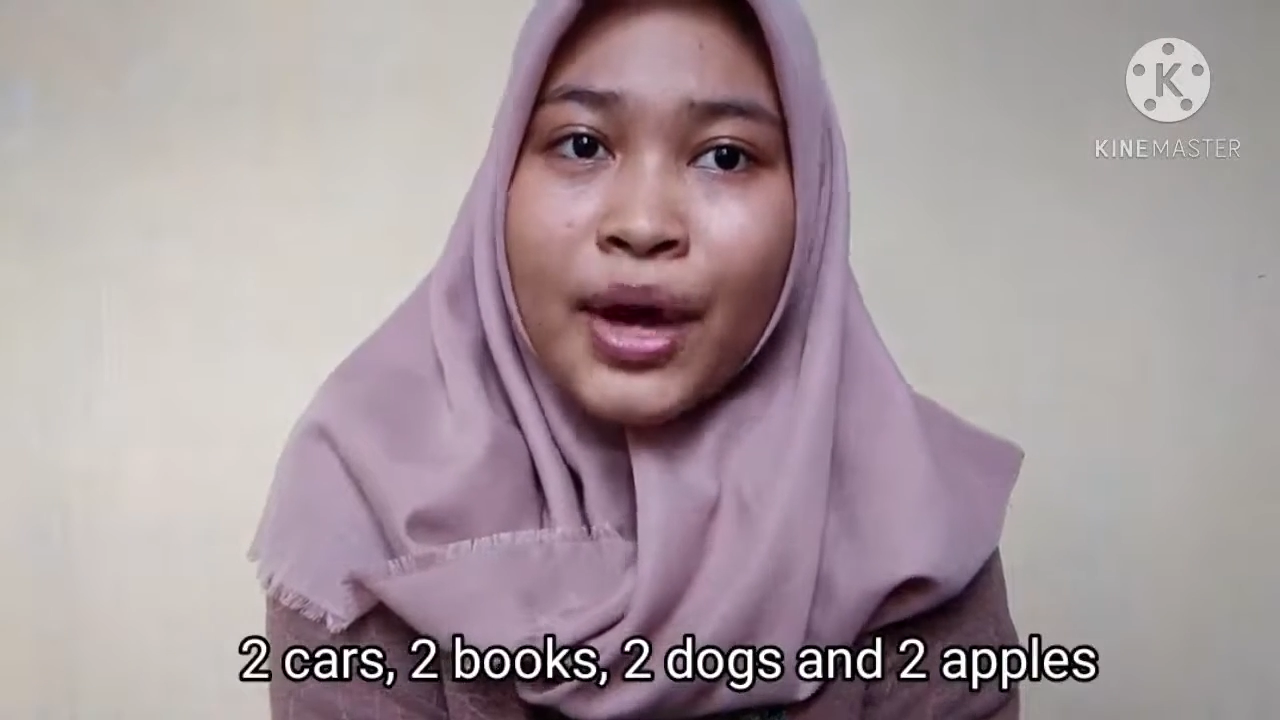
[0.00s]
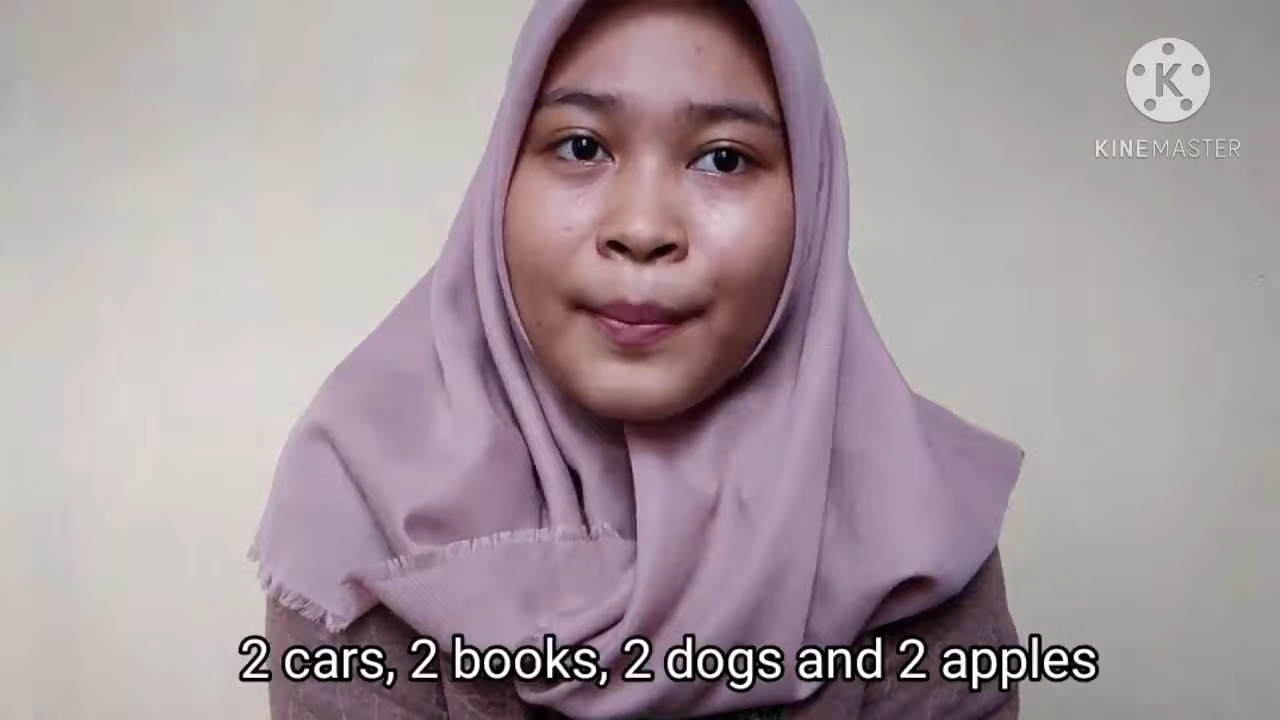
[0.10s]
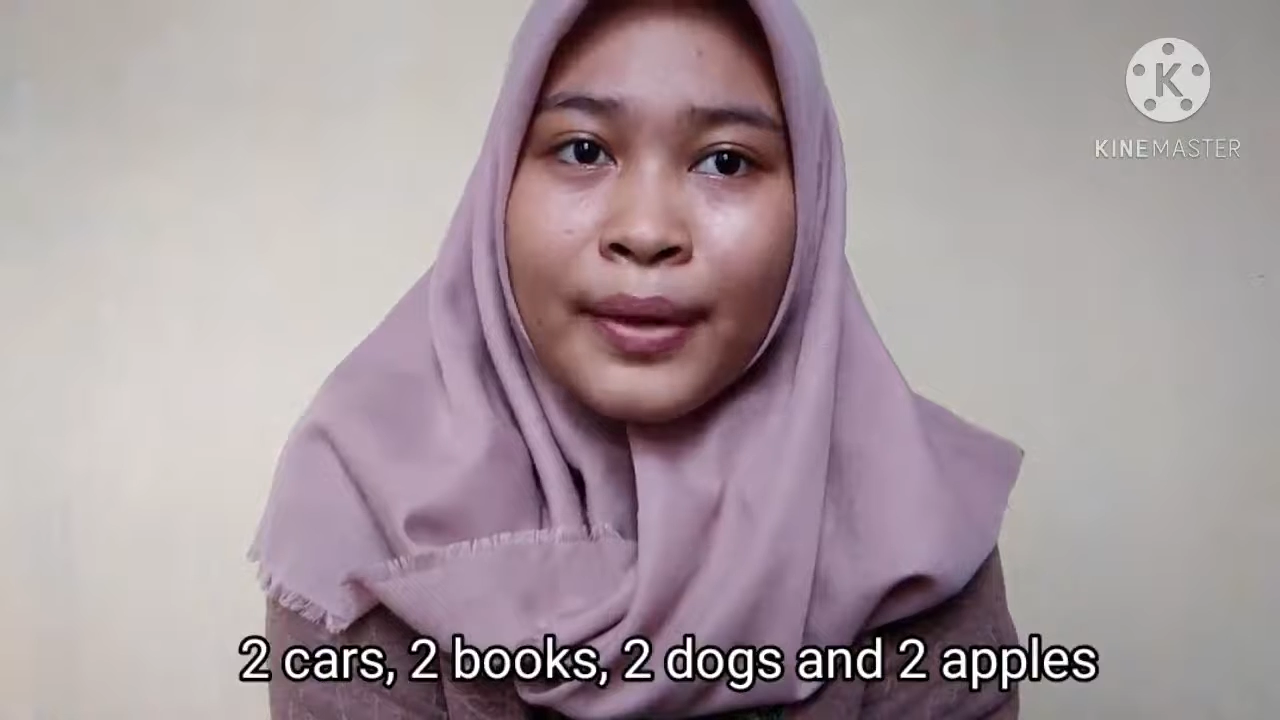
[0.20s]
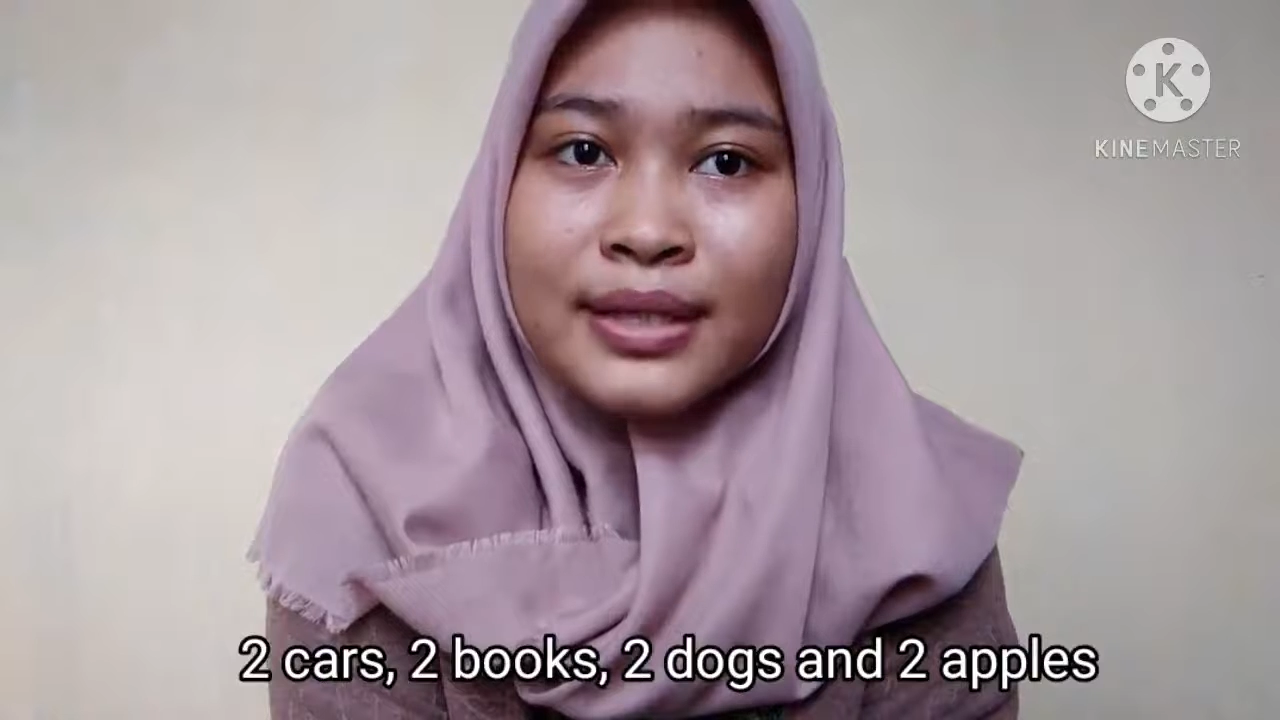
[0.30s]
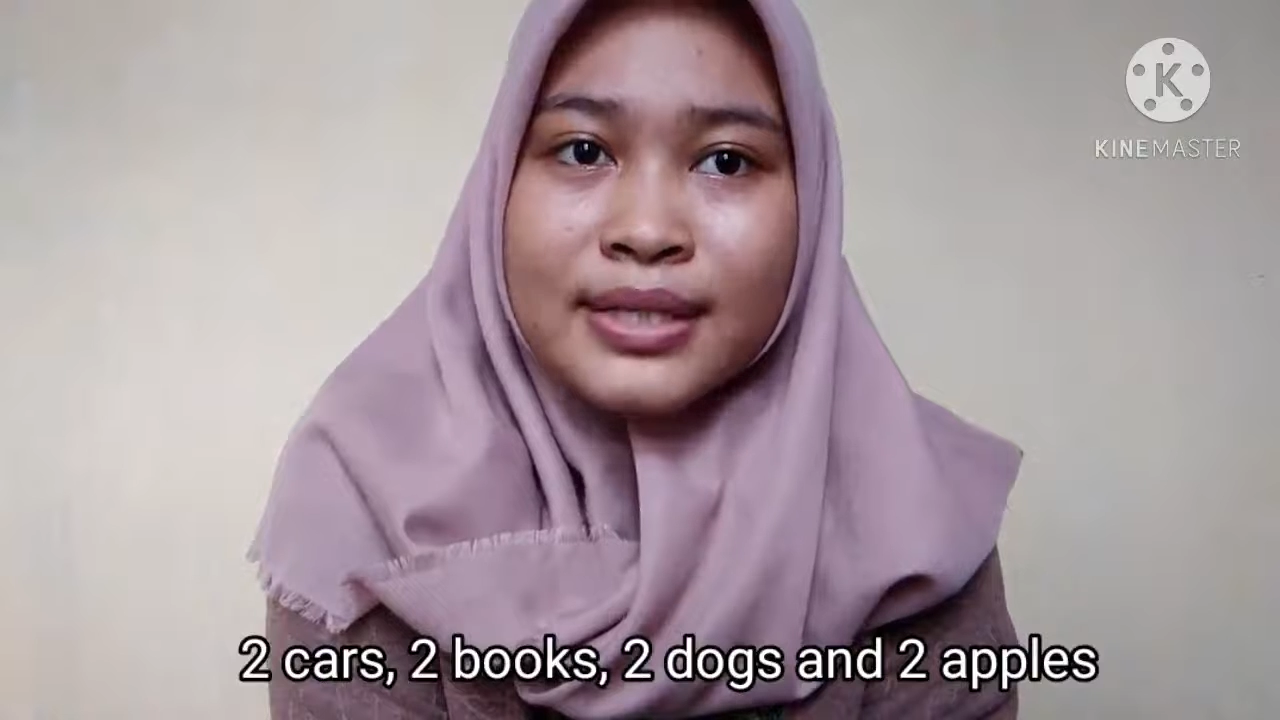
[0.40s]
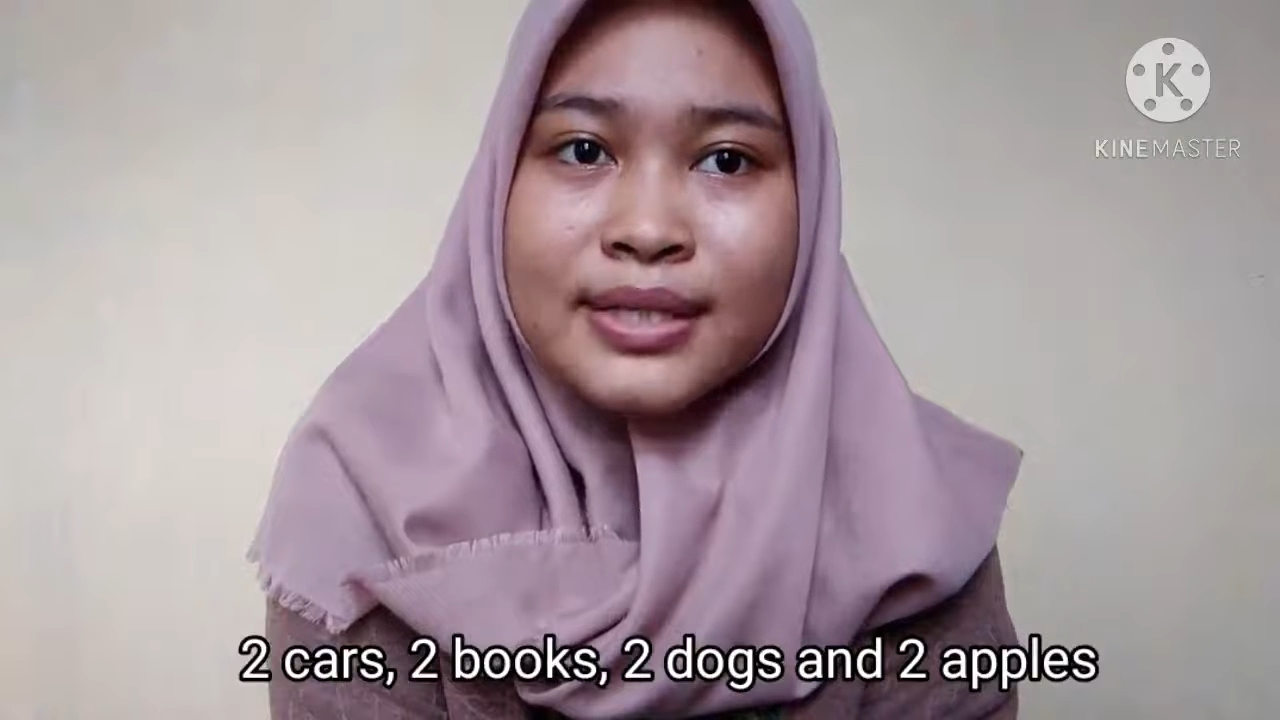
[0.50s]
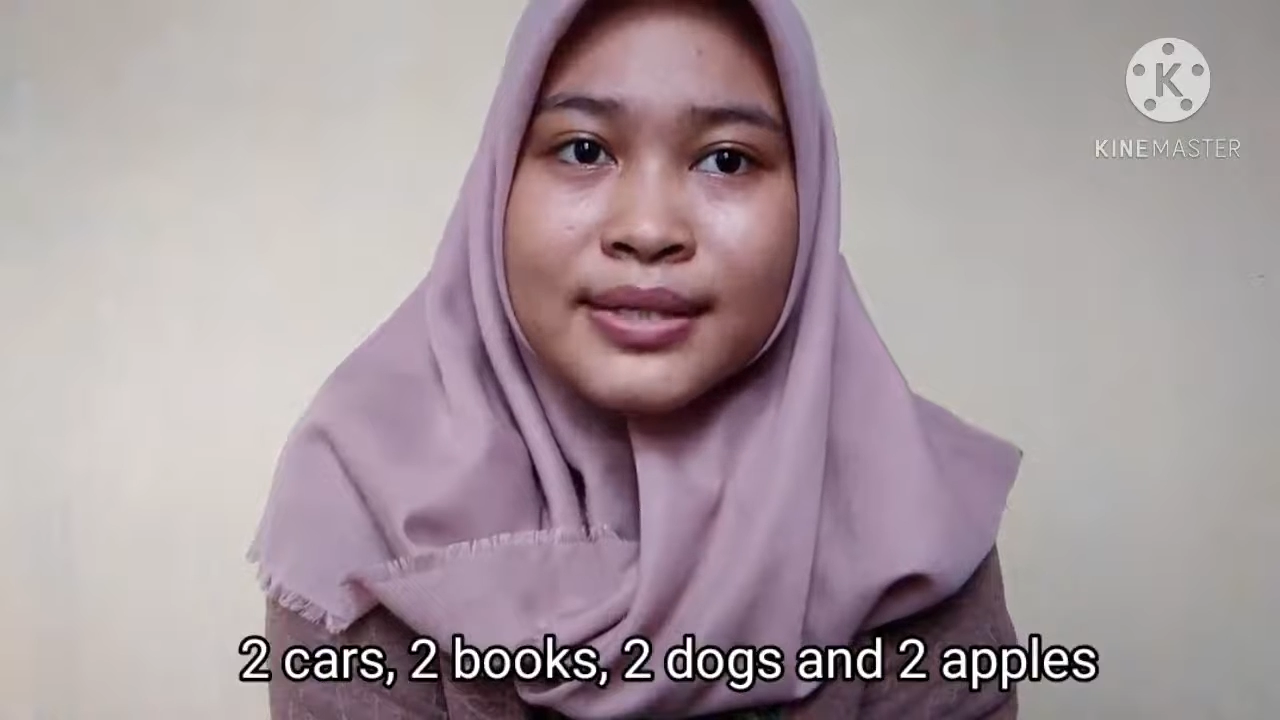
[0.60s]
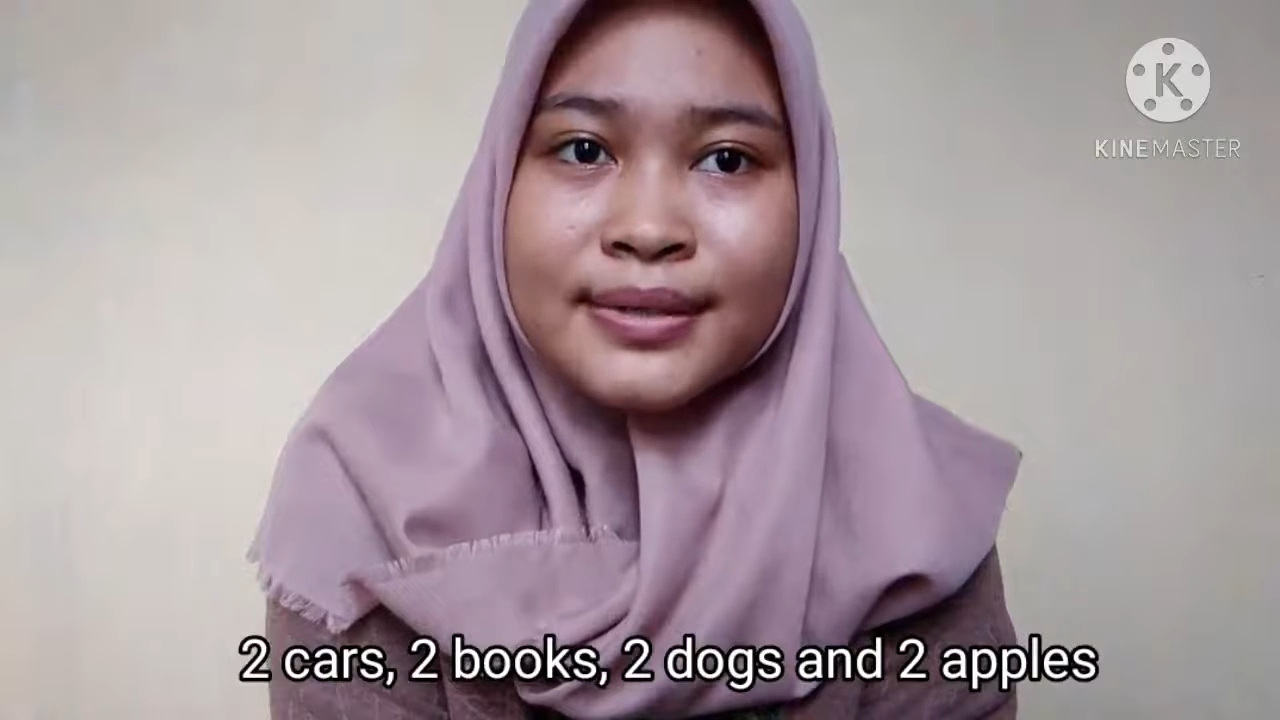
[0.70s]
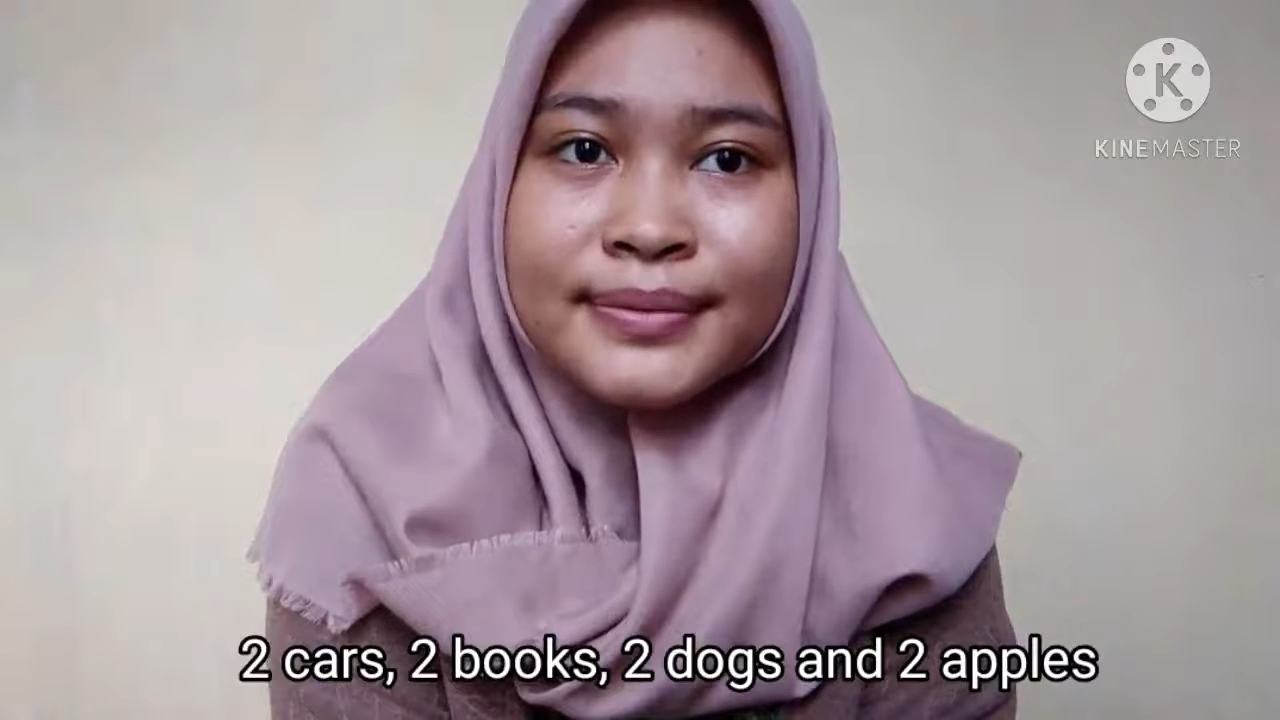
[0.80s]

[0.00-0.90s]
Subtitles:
apples.